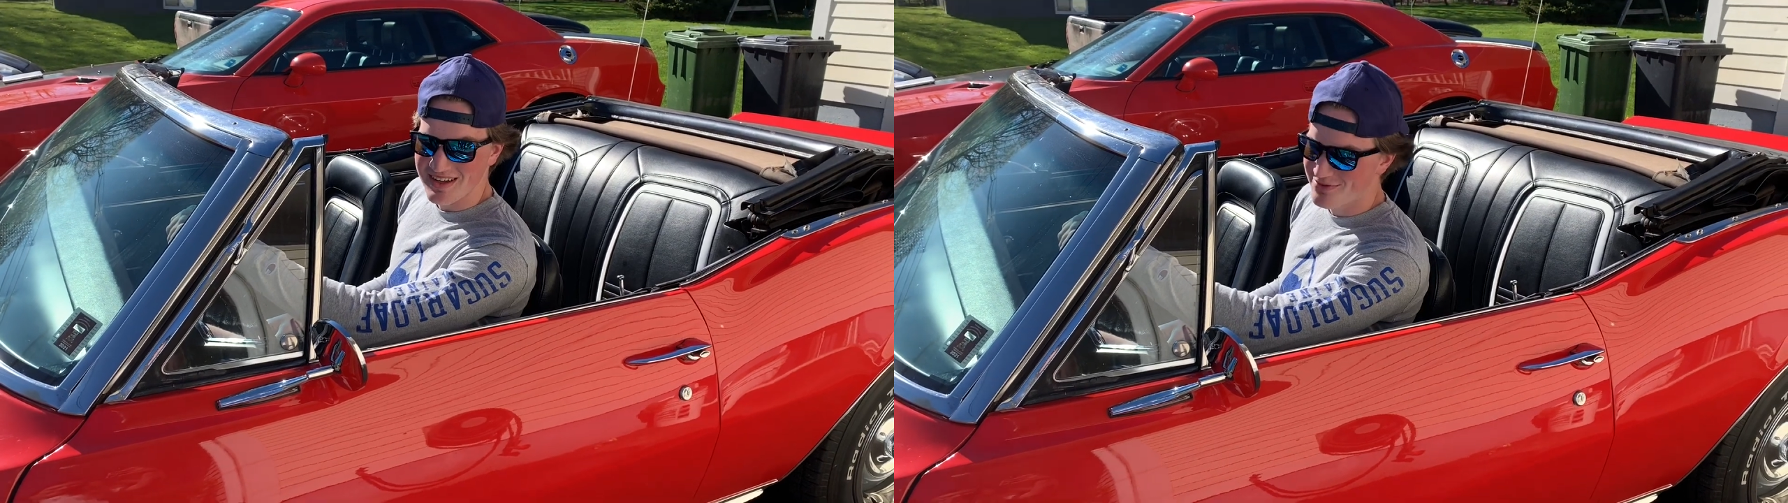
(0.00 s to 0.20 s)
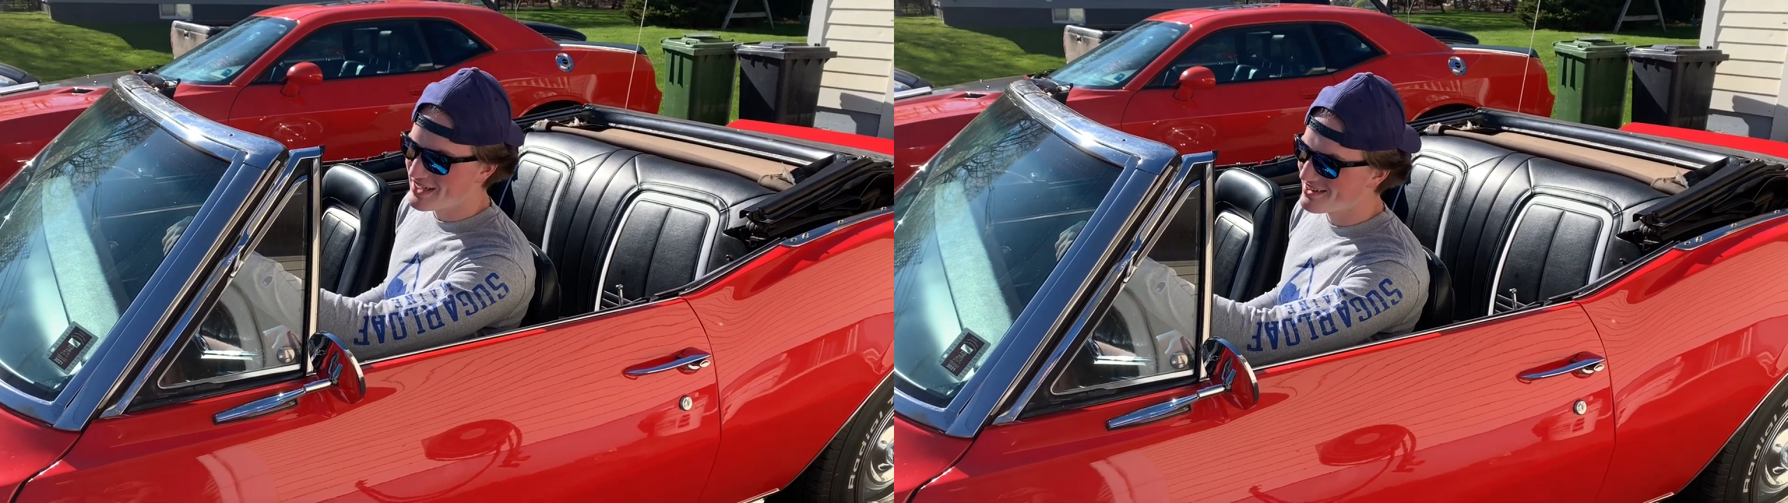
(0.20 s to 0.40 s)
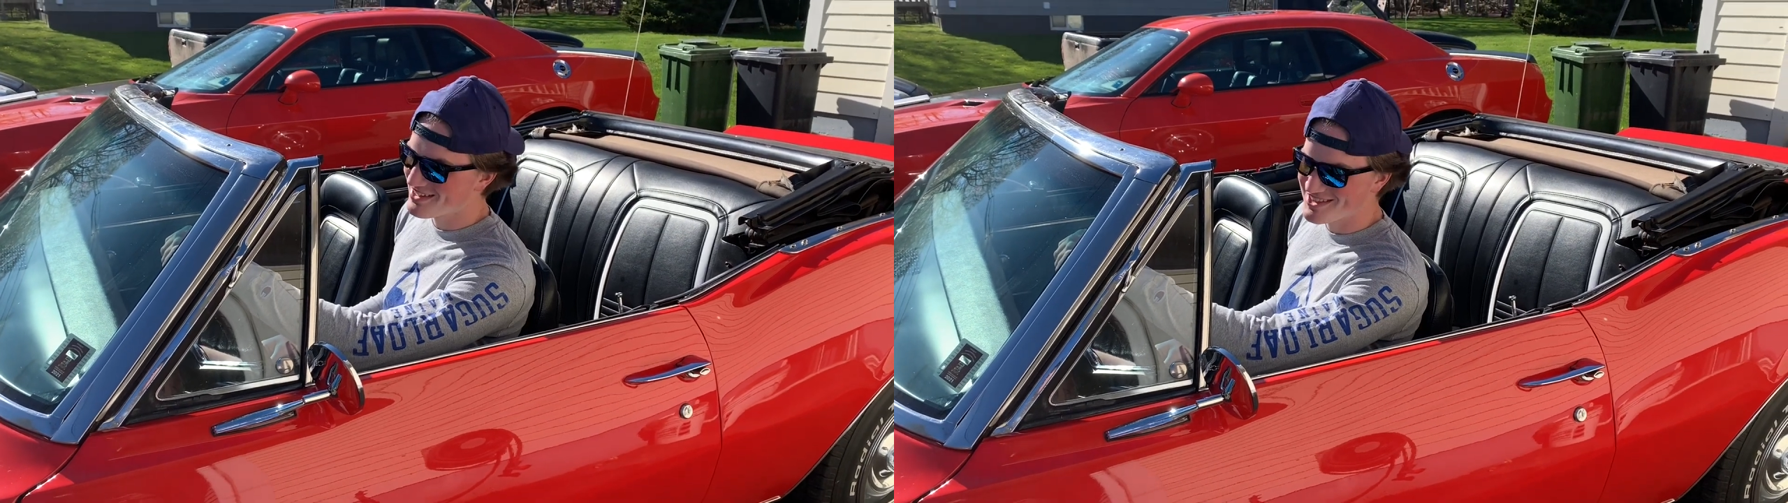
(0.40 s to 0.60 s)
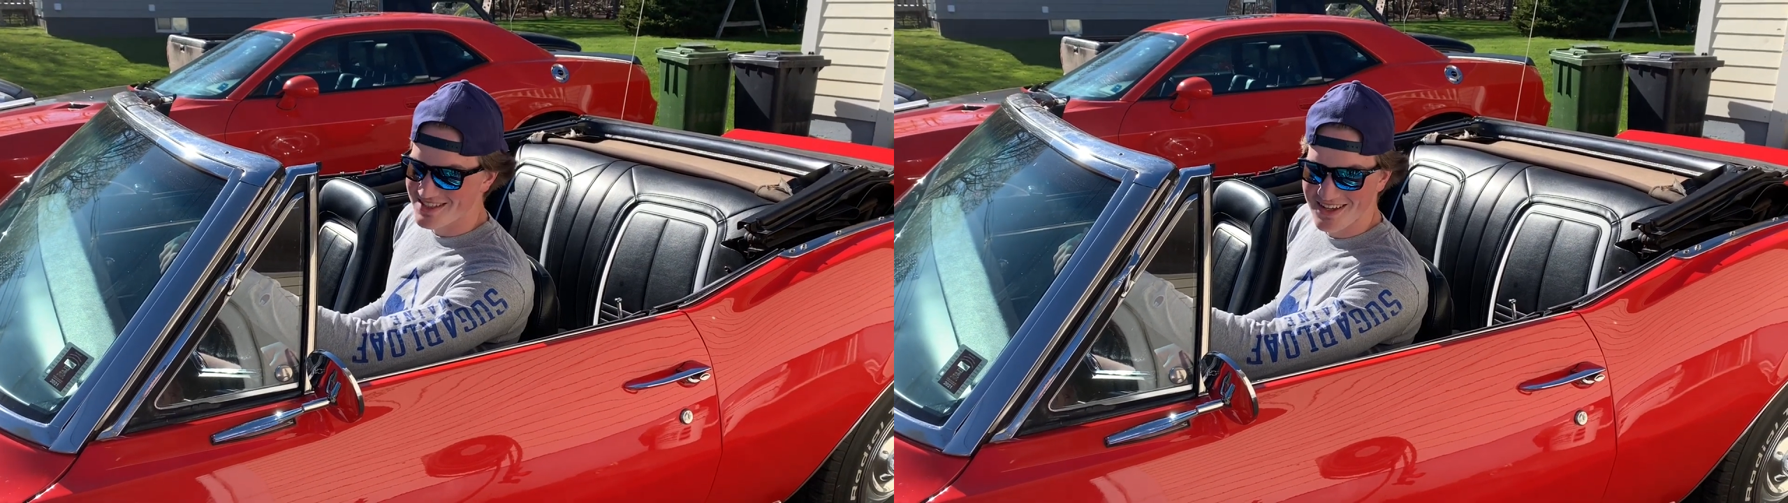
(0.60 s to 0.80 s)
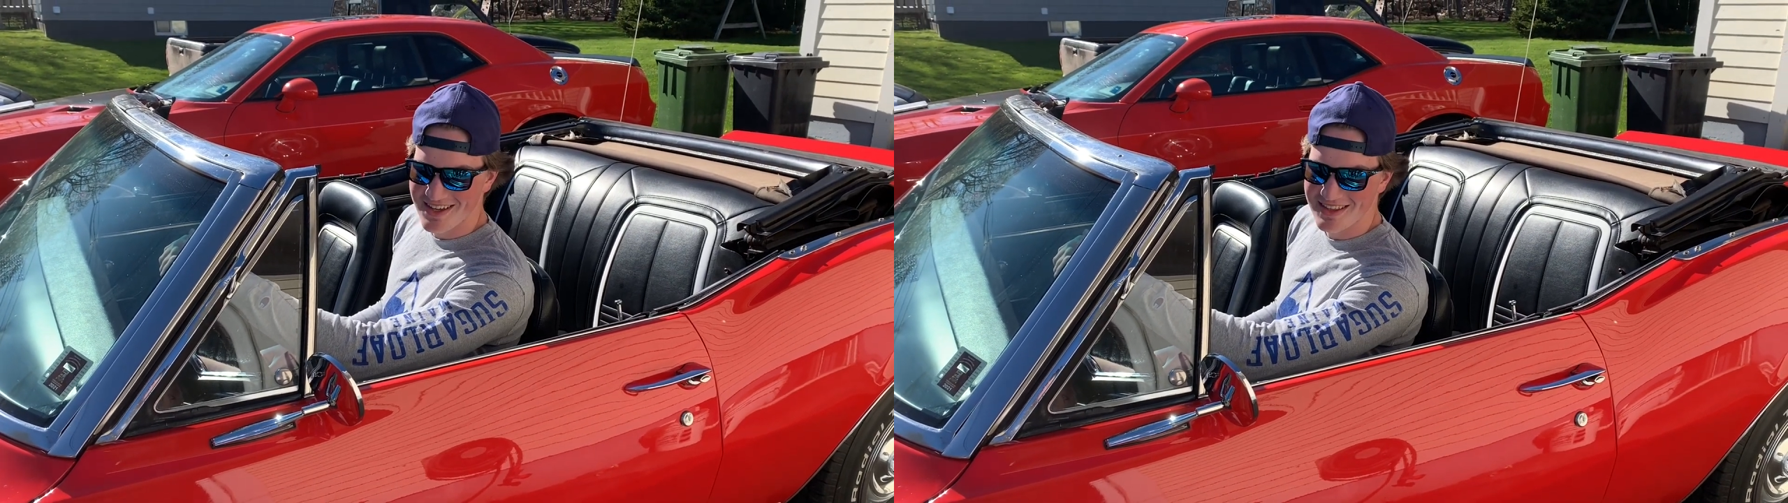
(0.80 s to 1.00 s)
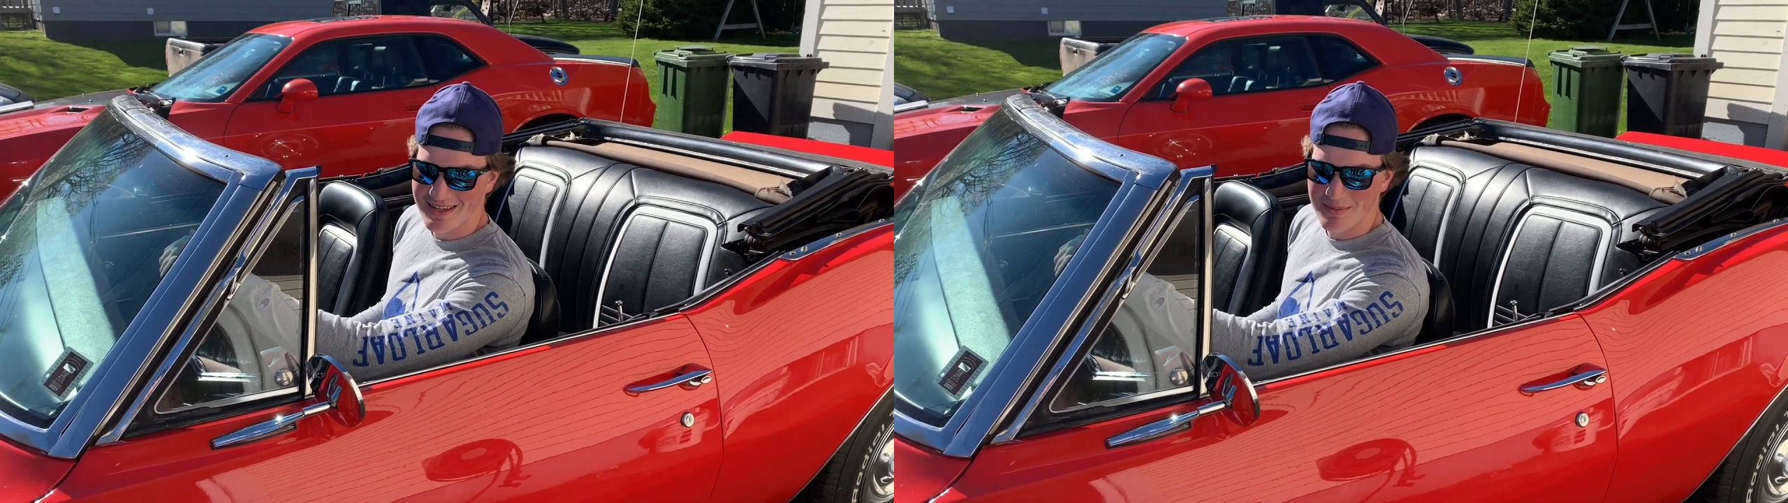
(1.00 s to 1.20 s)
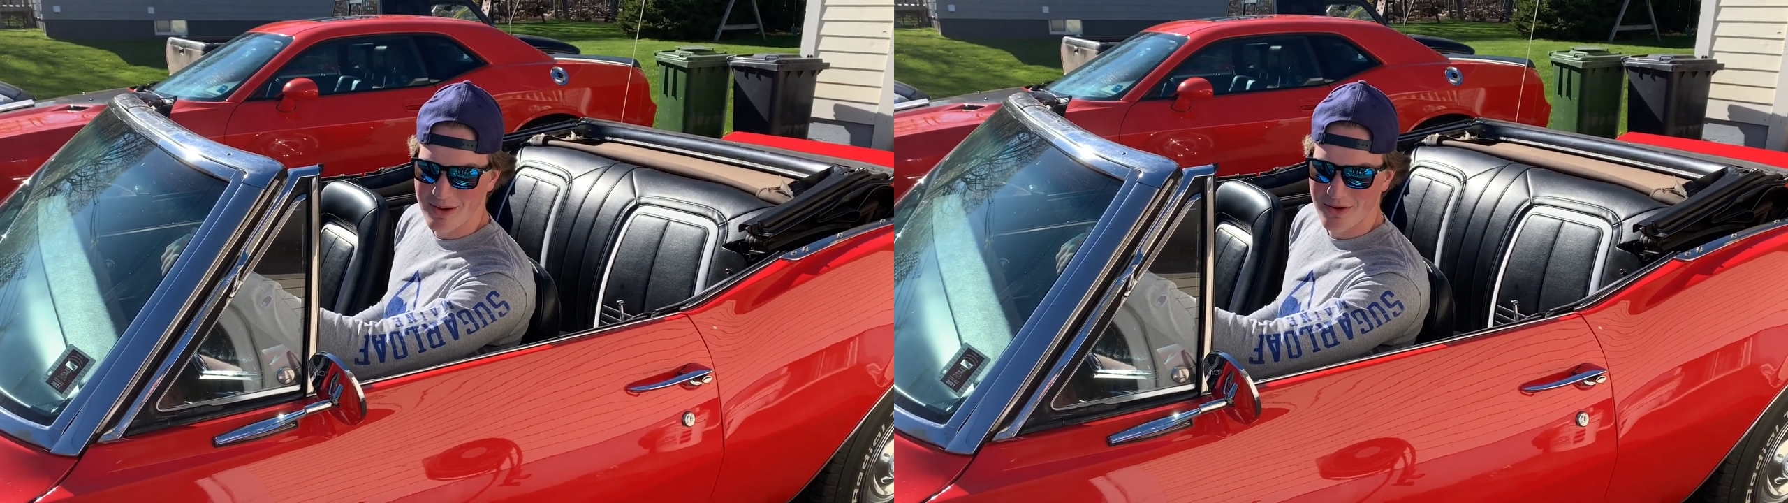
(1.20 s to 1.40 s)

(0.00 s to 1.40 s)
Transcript: if that doesn't tell you anything about